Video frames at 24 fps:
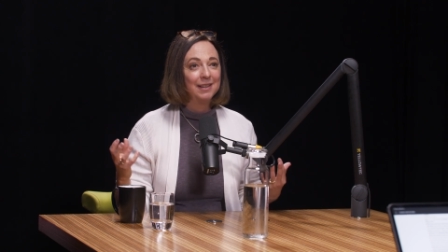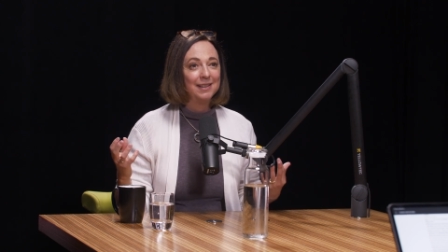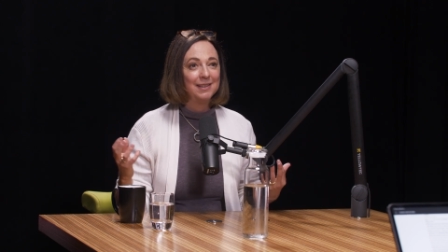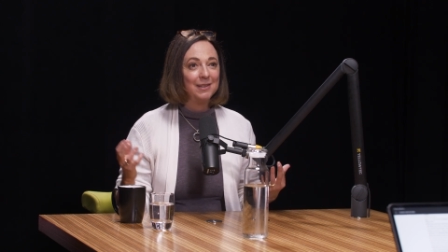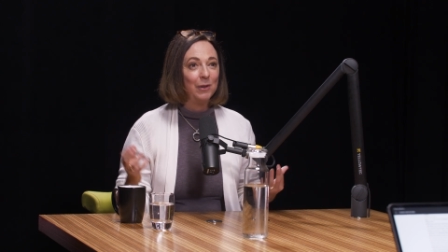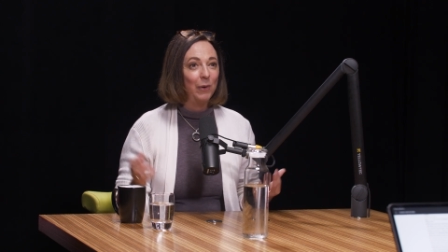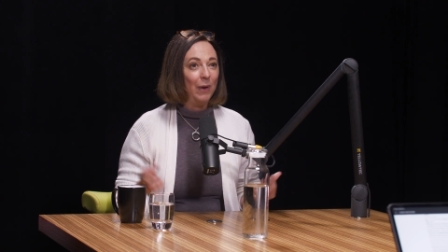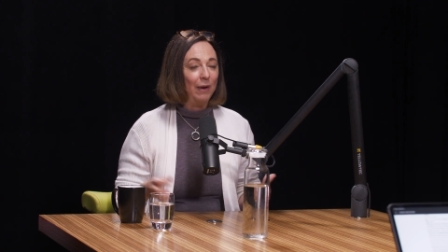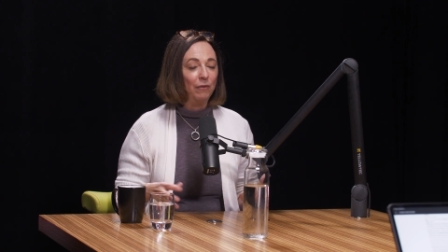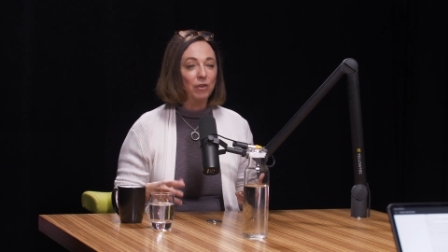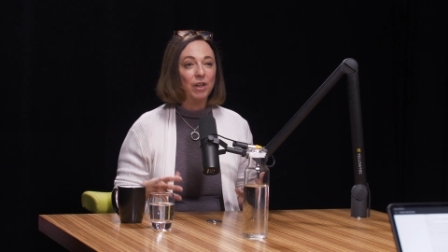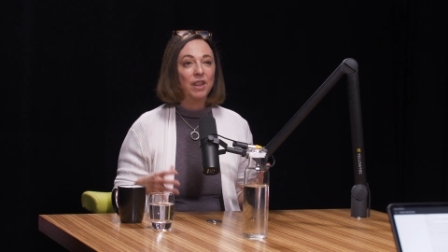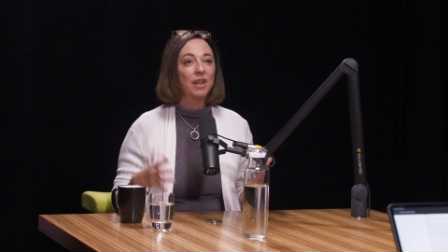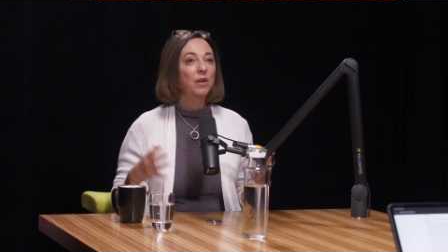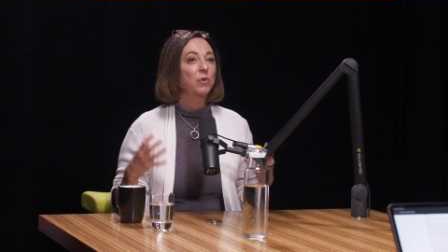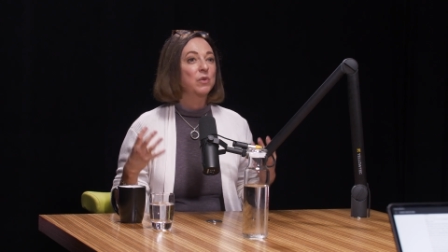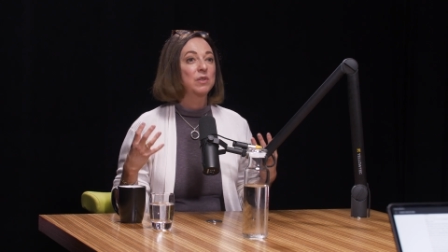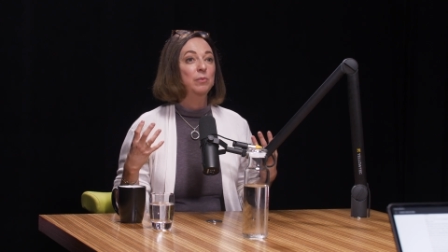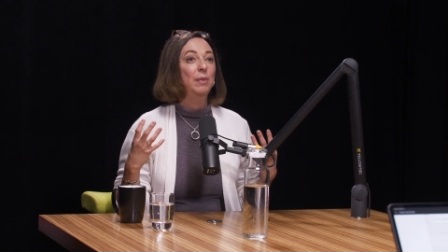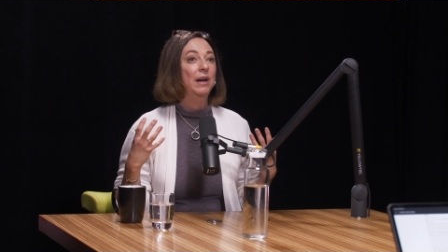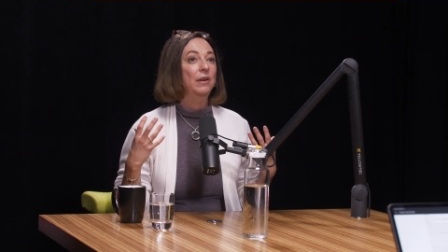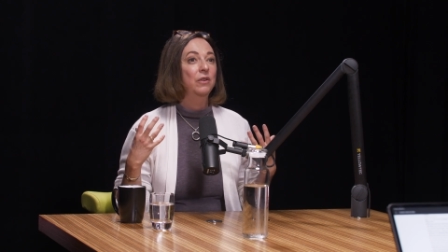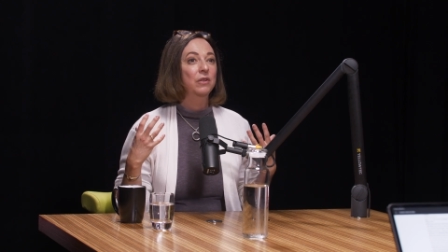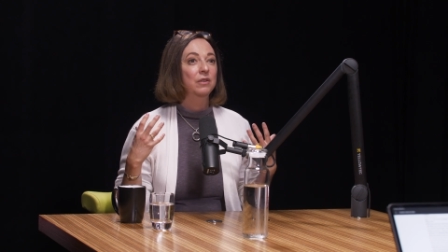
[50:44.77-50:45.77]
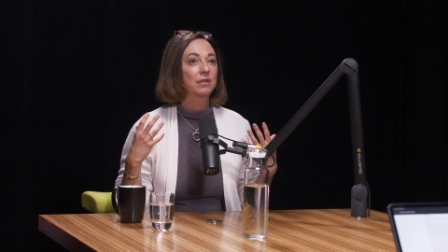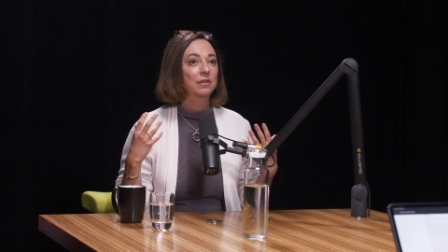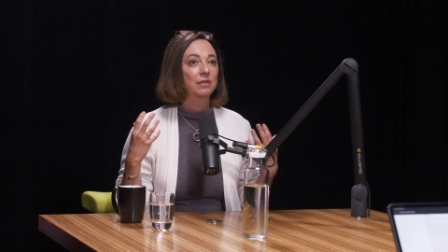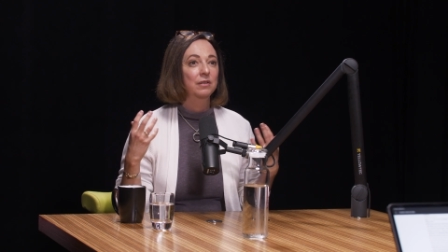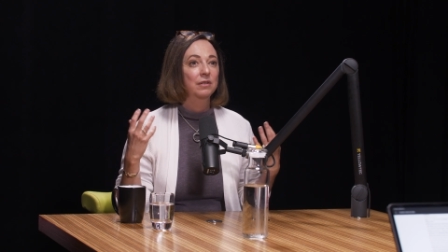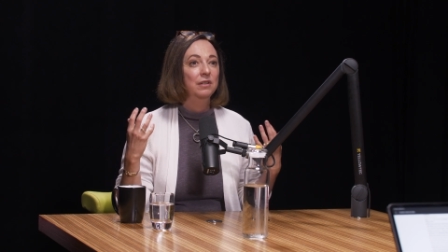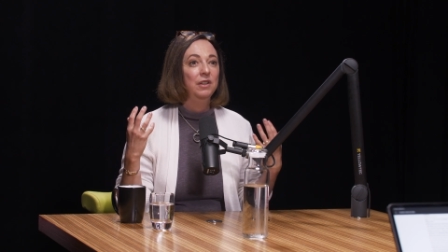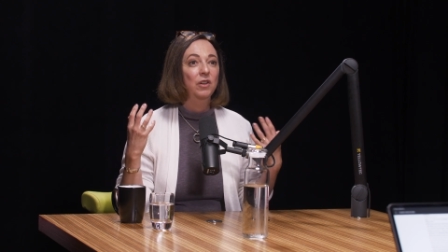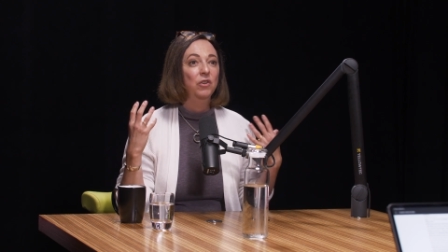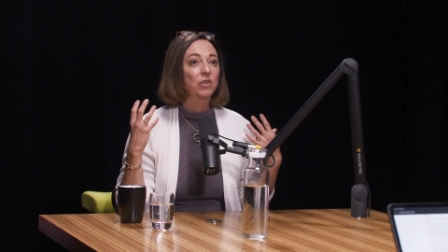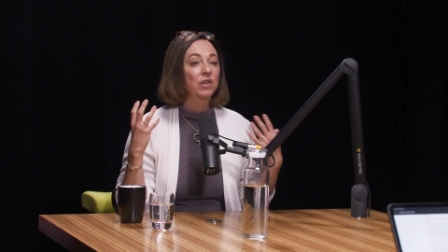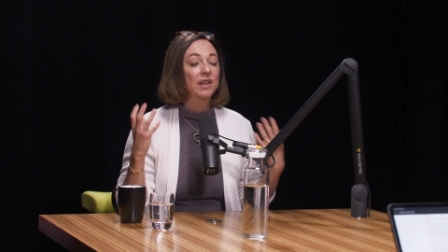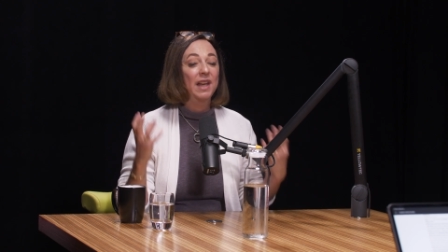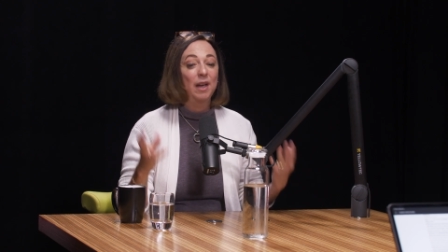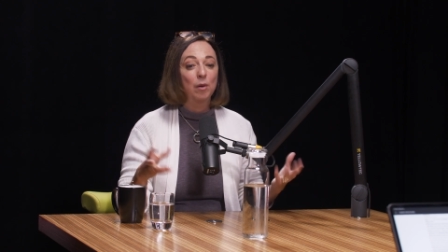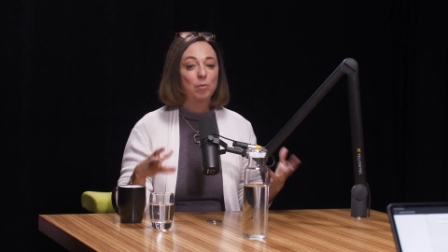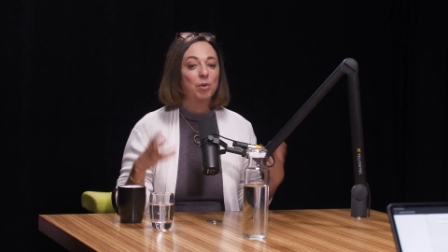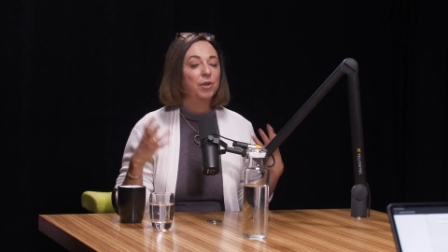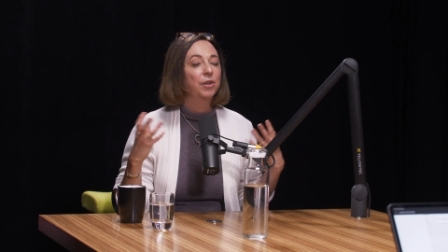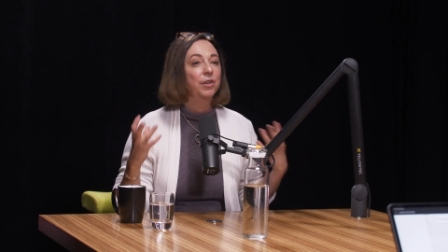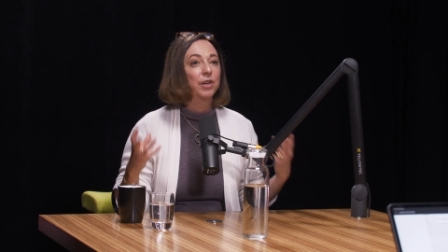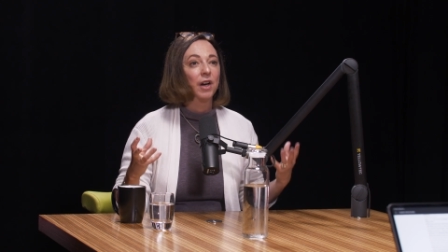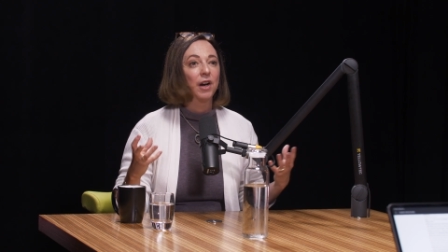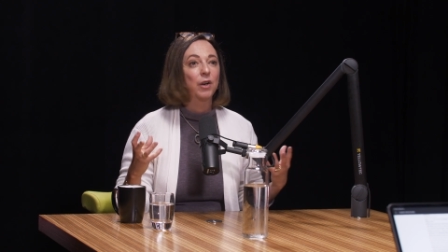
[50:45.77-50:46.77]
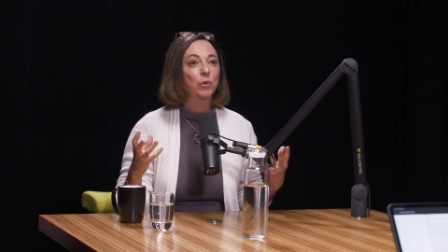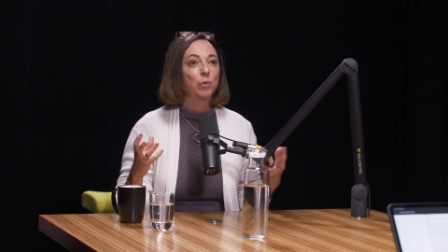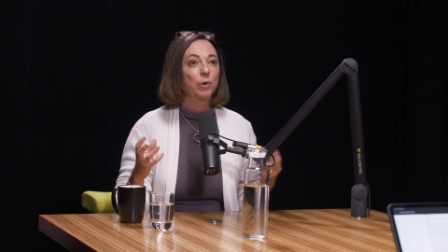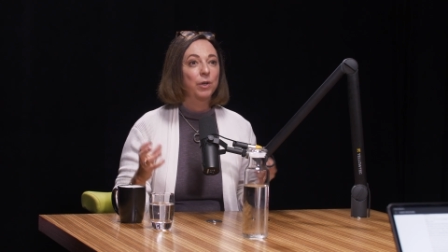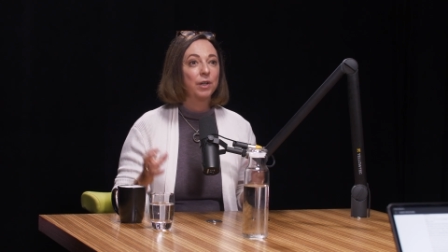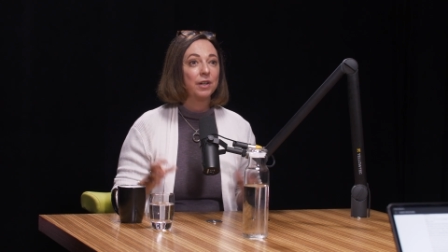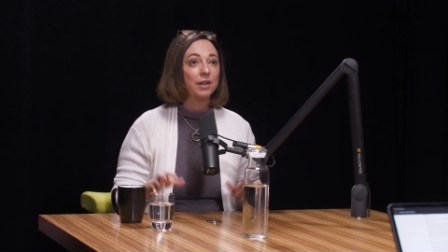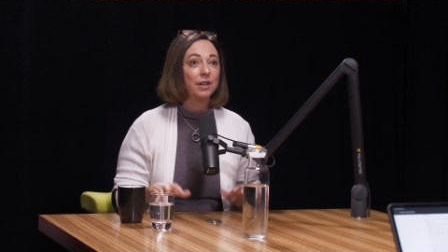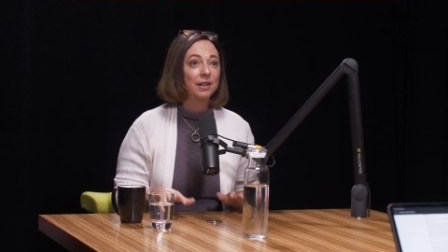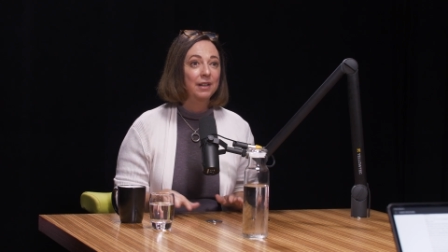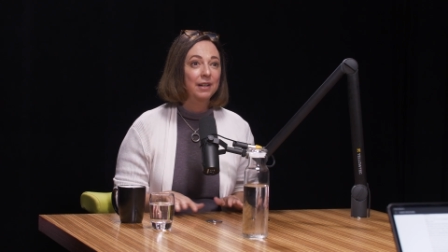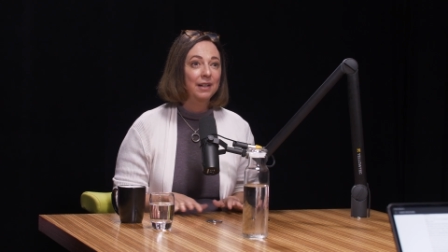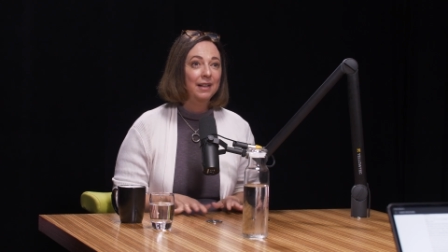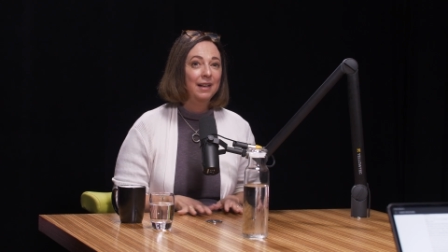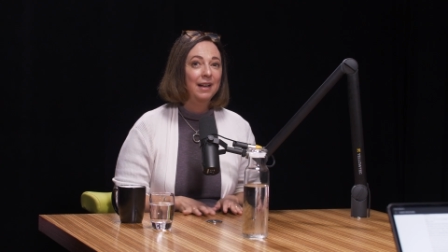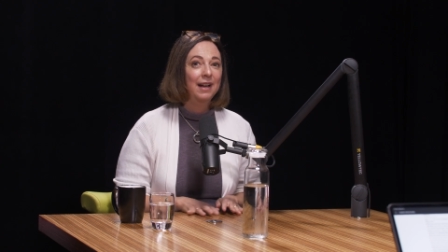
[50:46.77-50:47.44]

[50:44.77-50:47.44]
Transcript: So everything was about right. you know labor and hard work.